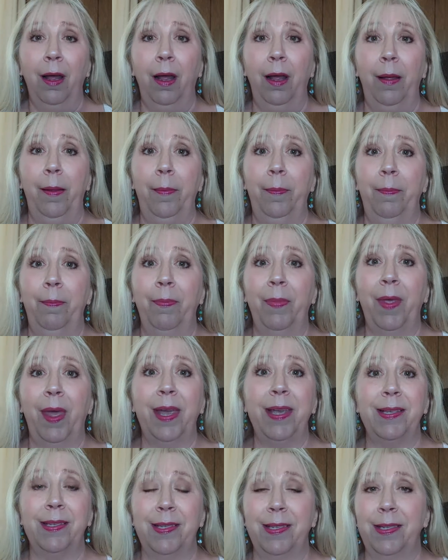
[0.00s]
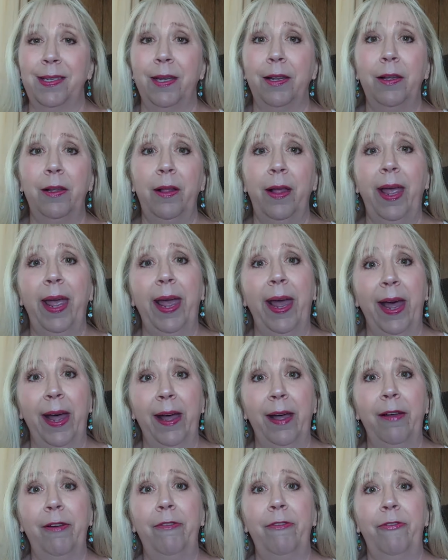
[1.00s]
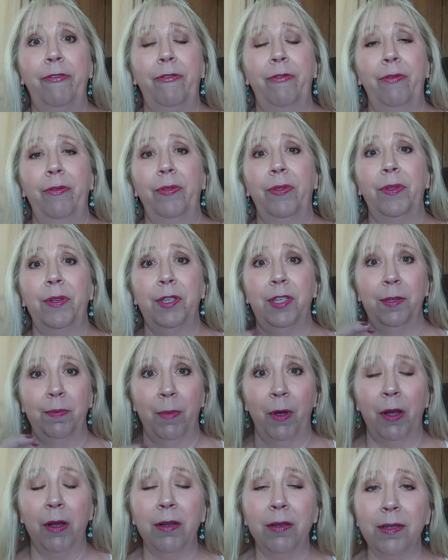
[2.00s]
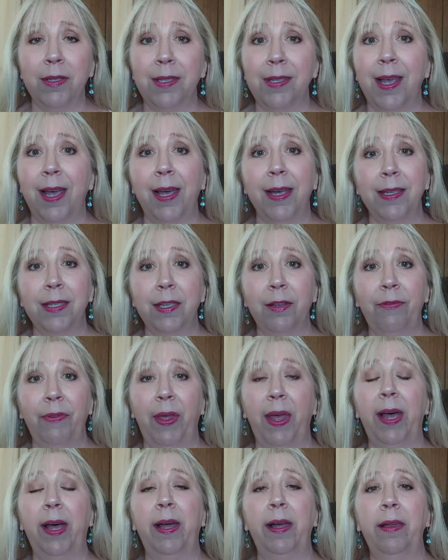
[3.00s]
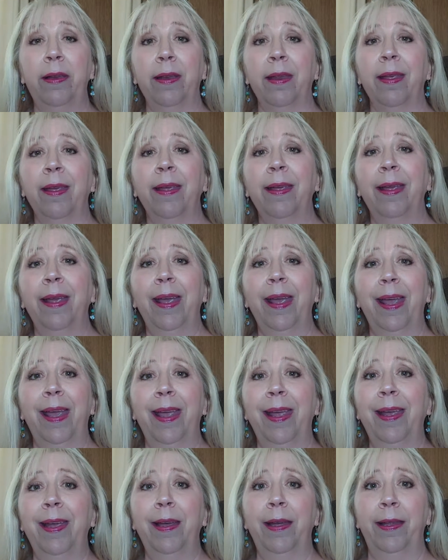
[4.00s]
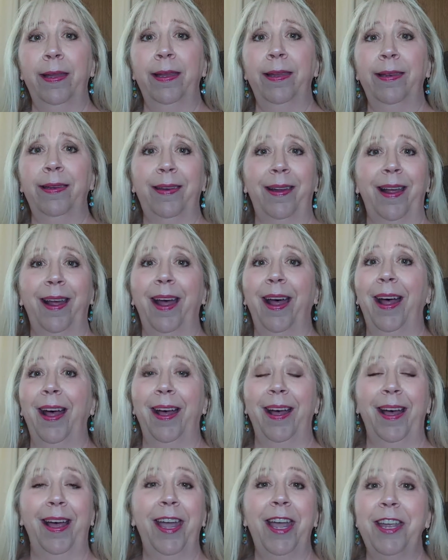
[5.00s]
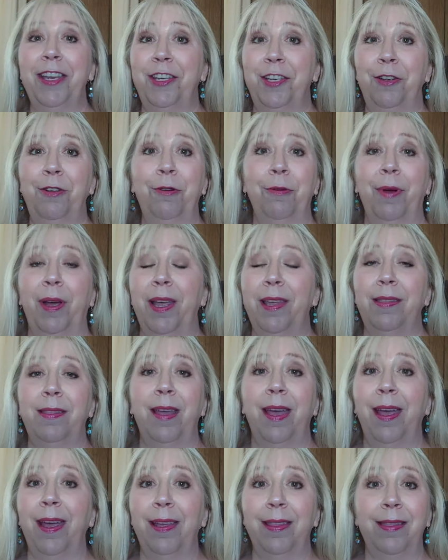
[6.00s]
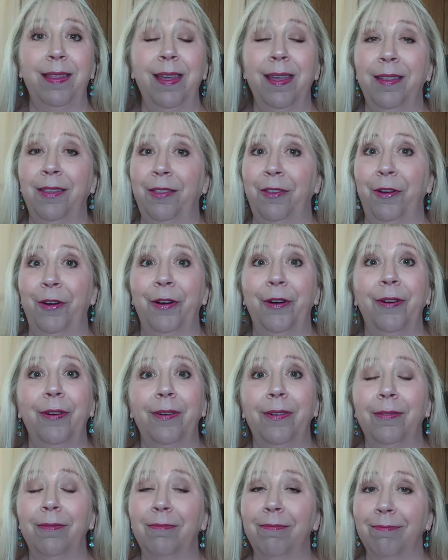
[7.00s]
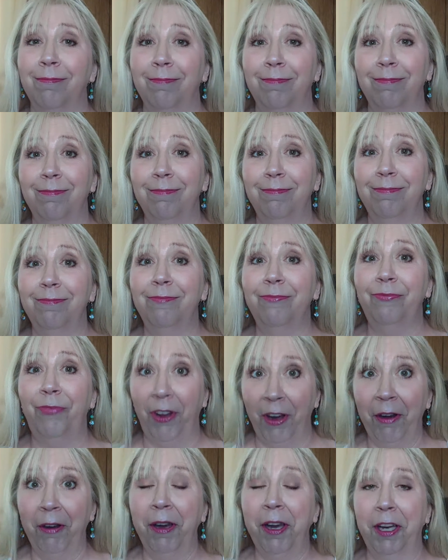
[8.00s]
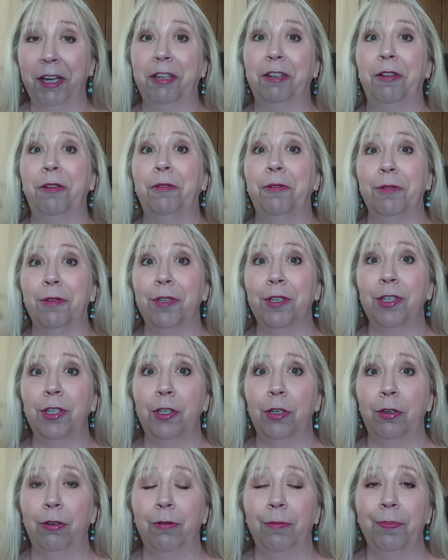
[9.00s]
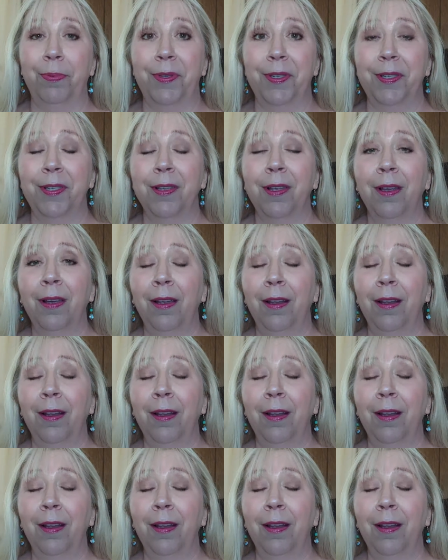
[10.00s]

I still have the small size of that, and I think they're very close dupes.